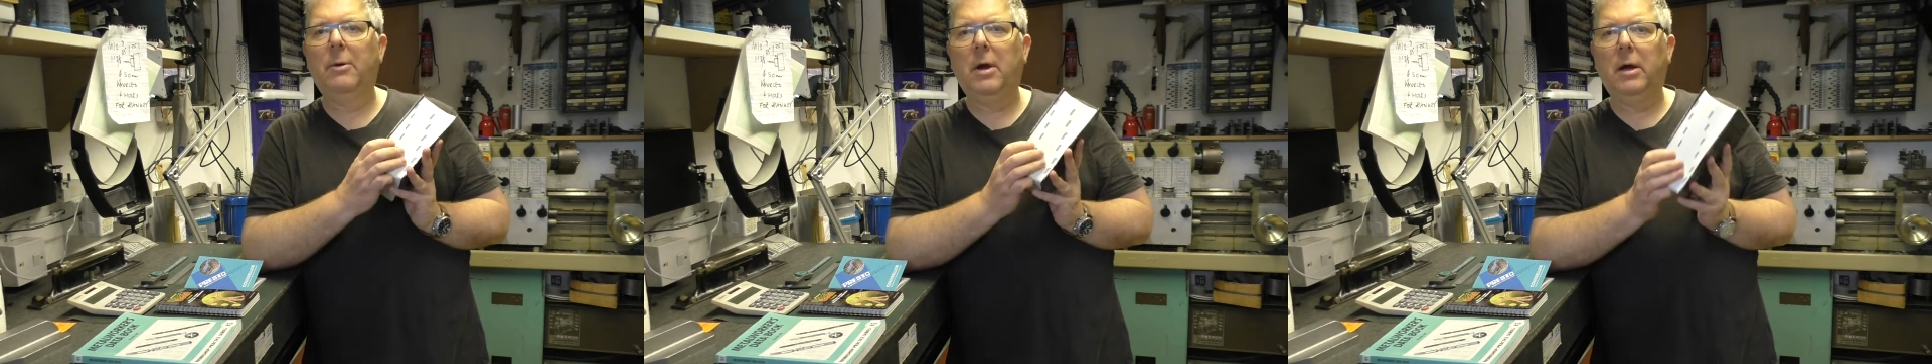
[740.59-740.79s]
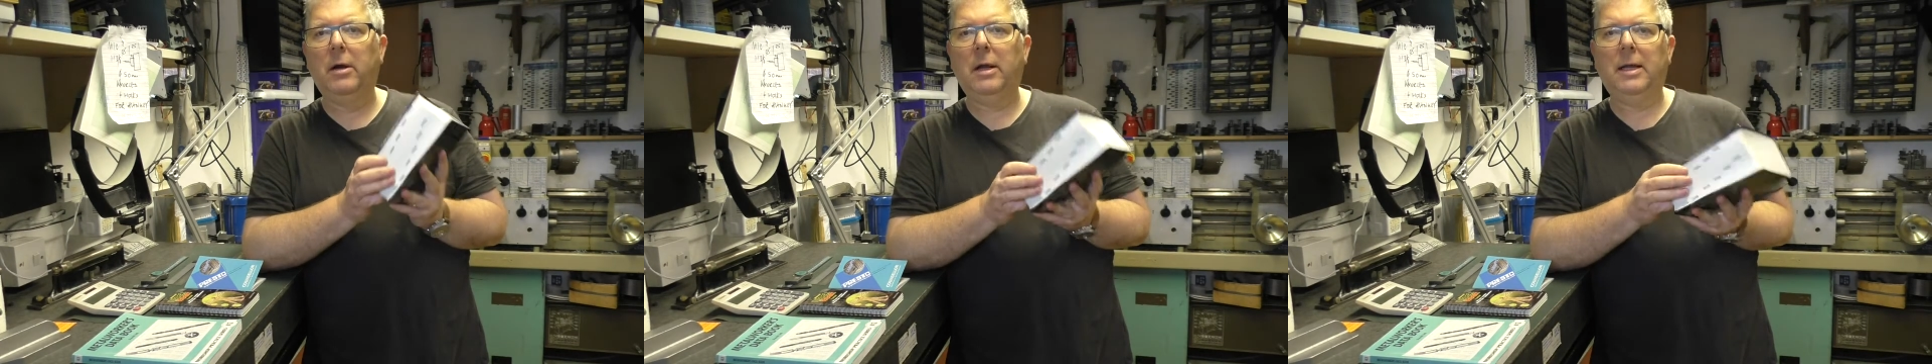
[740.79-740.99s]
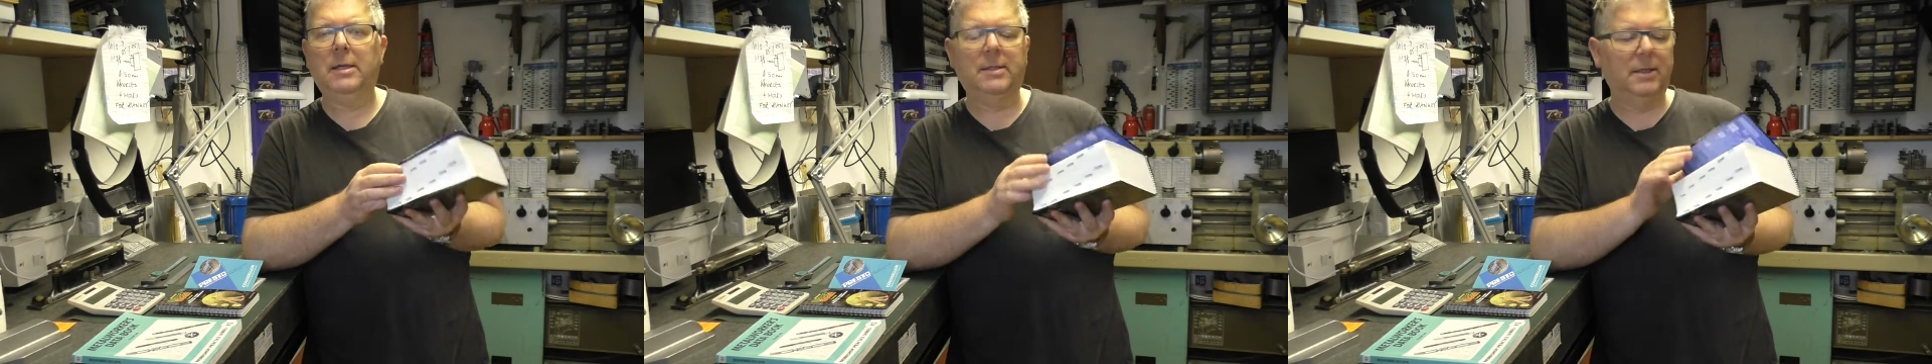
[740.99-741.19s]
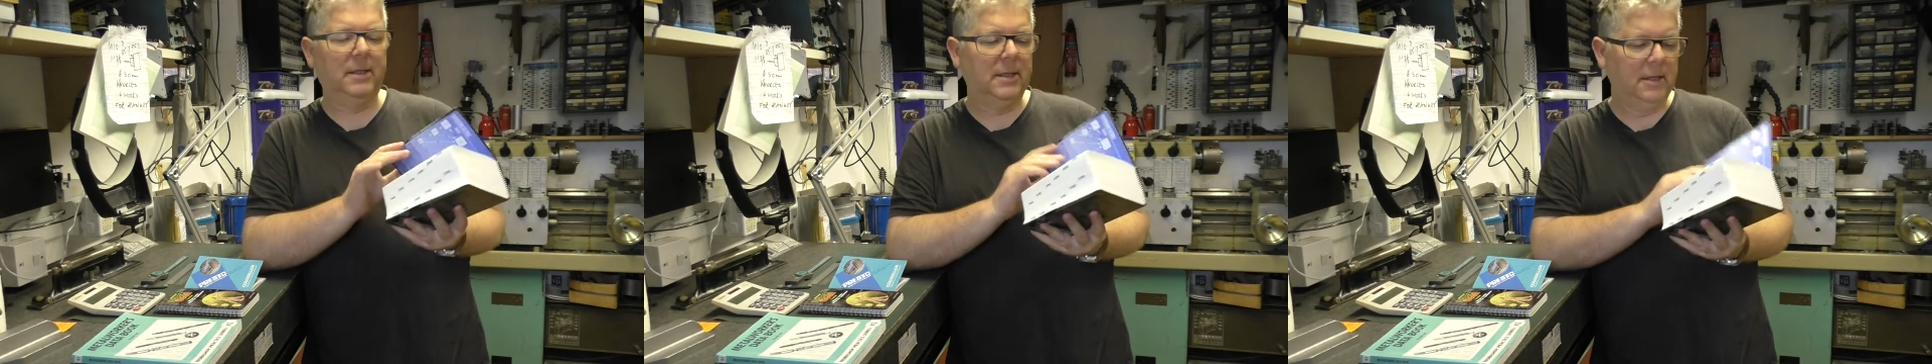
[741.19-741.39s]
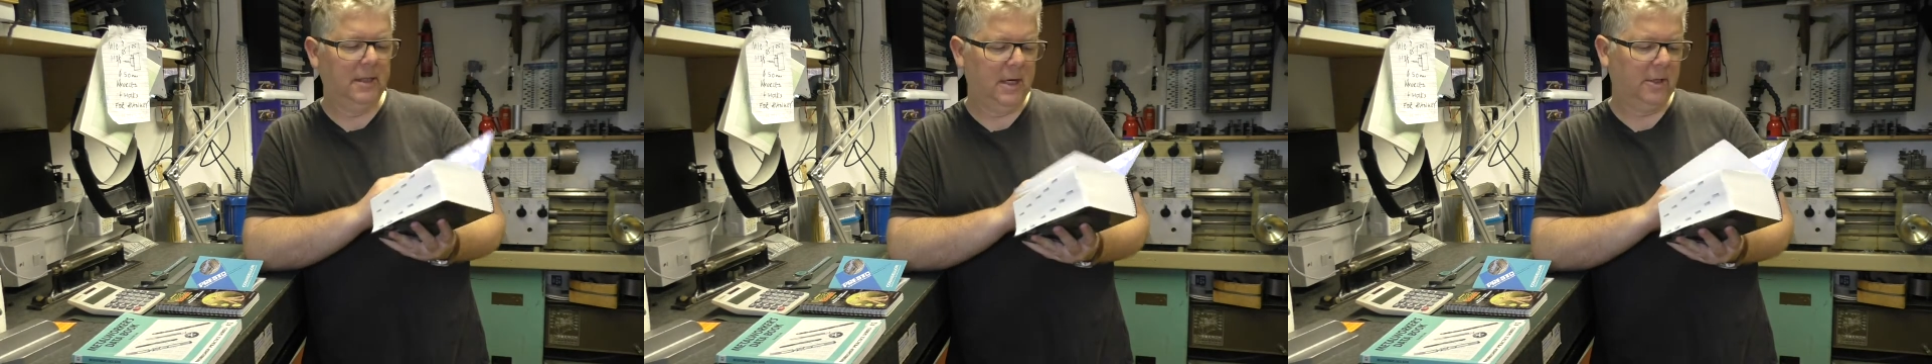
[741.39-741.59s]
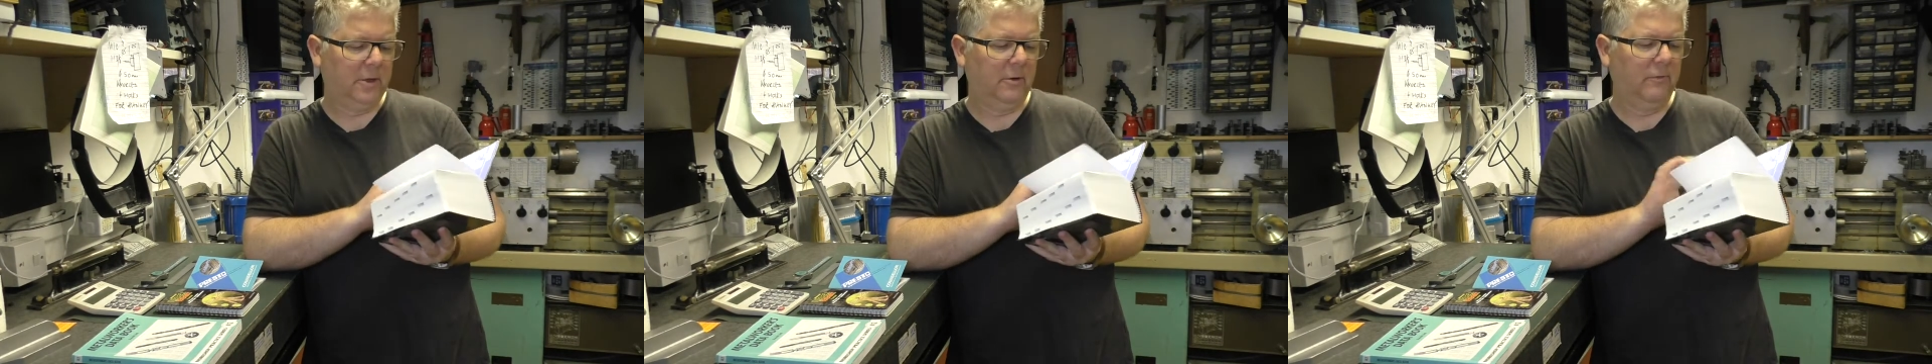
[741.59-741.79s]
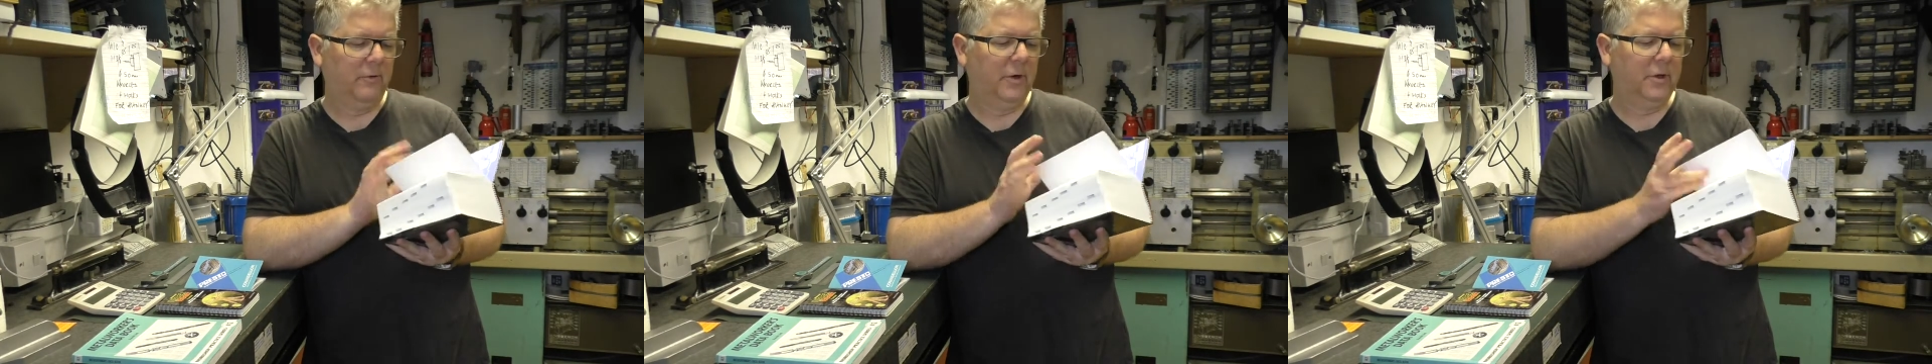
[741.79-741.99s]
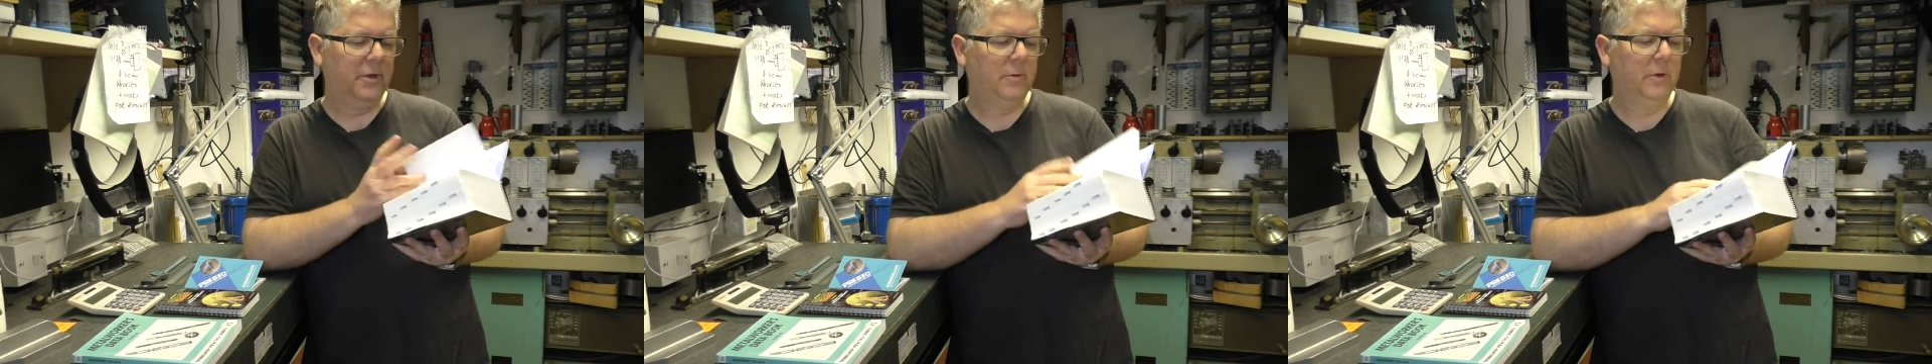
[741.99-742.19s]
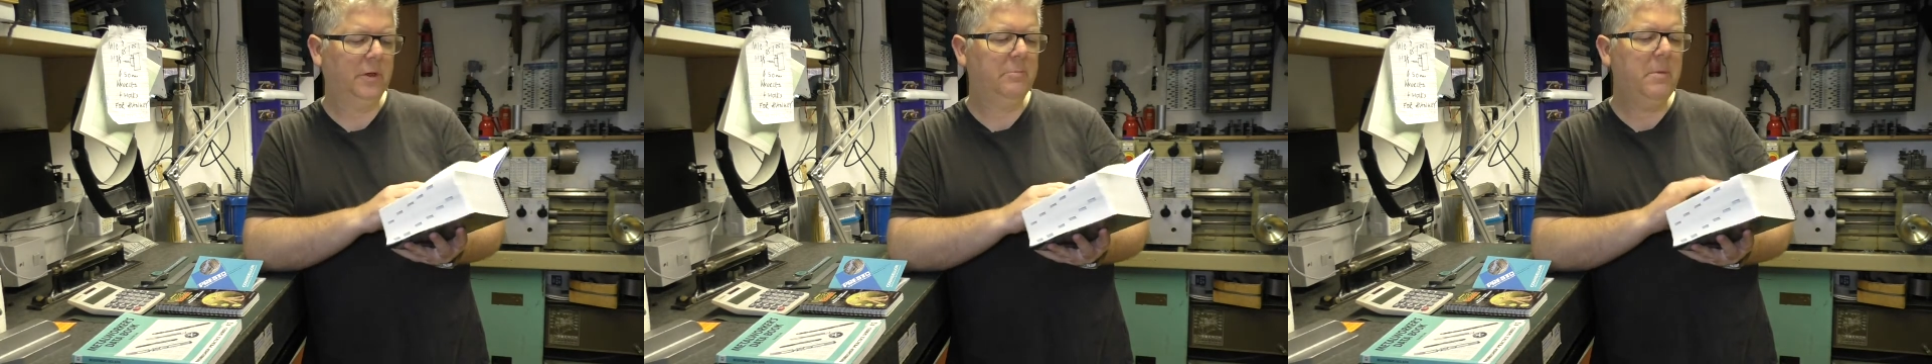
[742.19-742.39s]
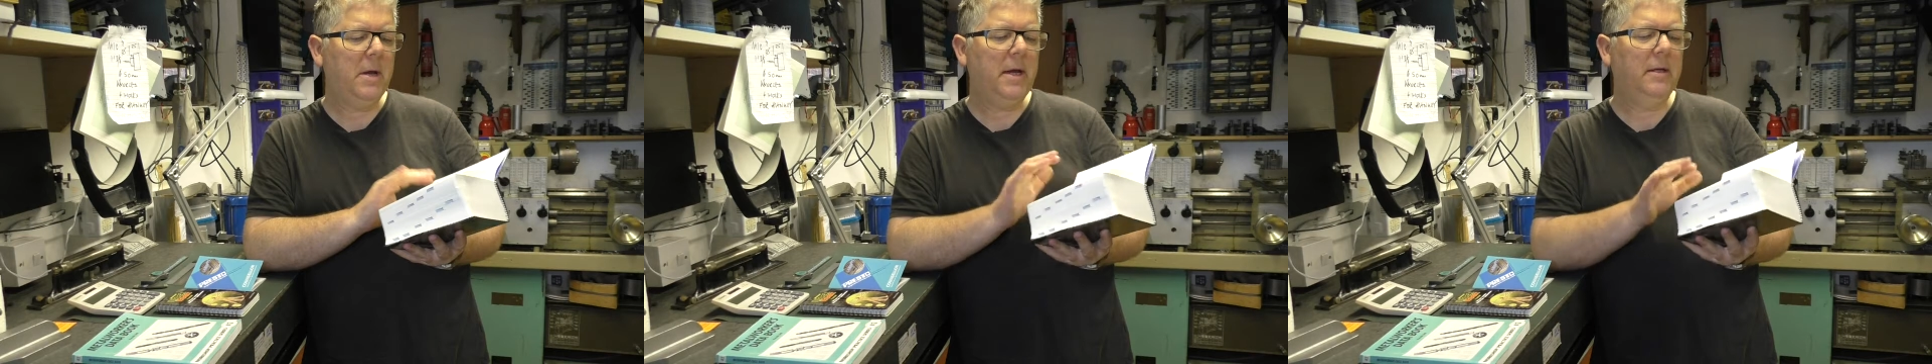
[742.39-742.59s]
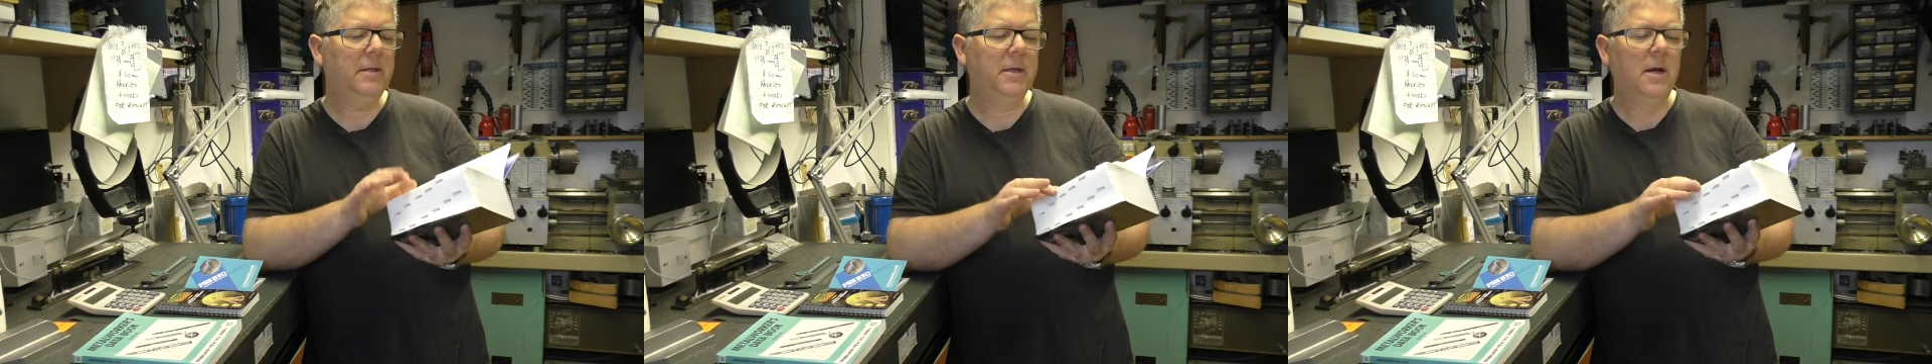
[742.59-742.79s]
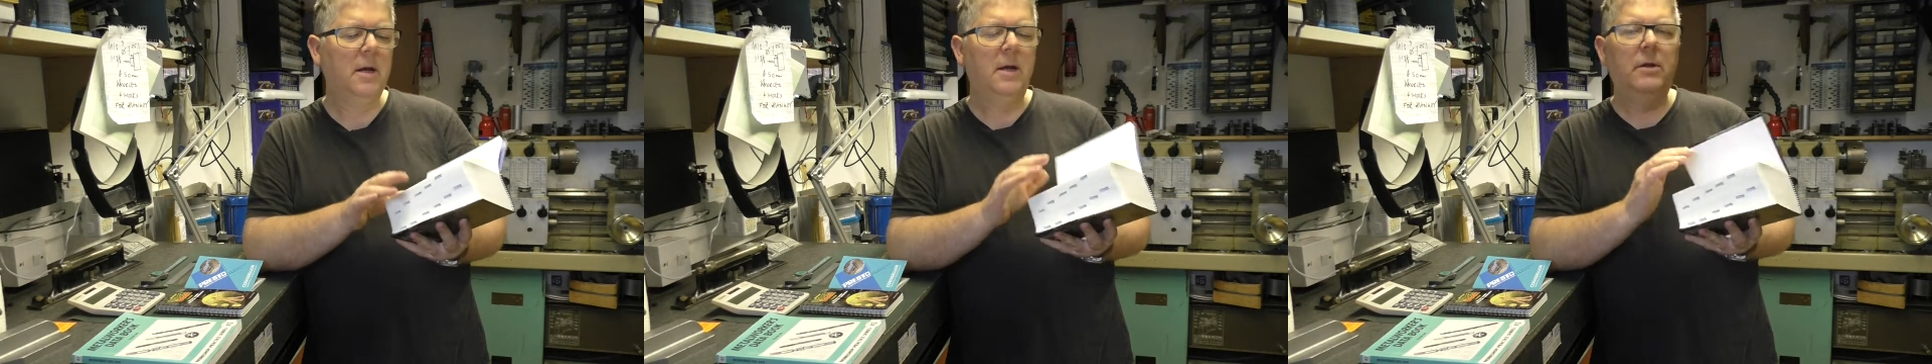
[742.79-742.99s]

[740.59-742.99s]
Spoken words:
are classed as international versions, which means